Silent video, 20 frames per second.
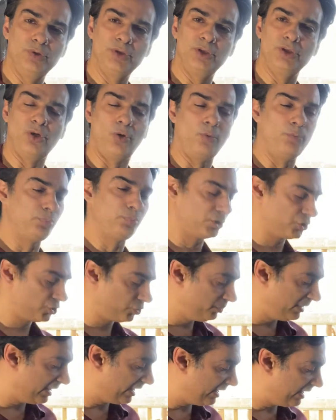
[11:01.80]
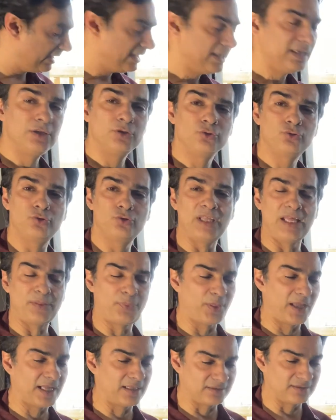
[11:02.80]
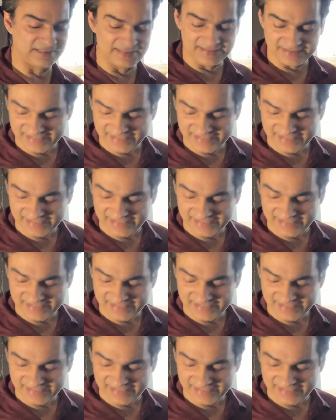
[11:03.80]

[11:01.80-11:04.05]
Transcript: you know, push me to that thousand